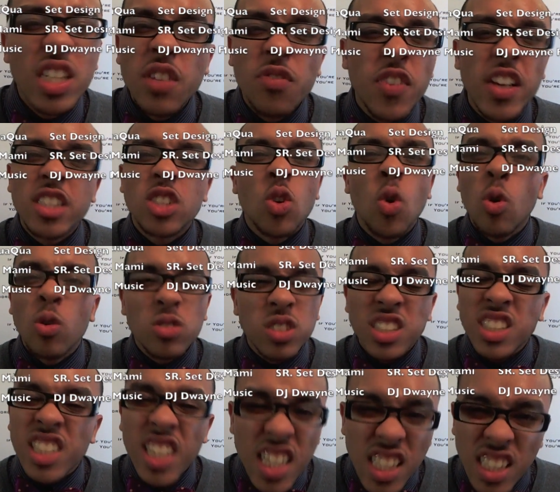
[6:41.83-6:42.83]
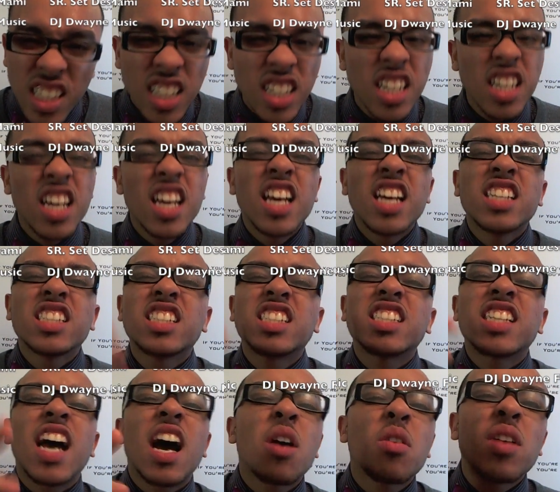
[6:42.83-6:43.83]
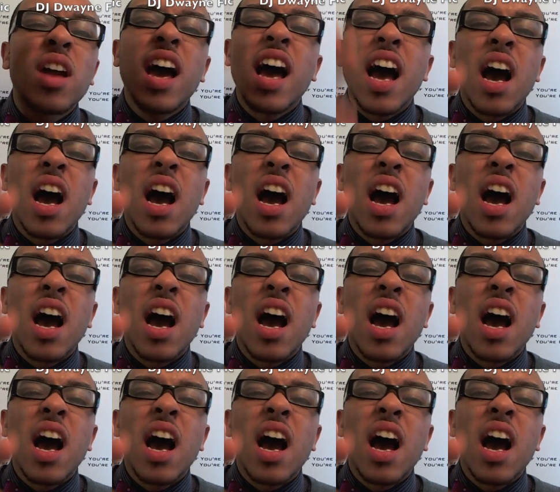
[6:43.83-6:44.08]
defense all season. Shout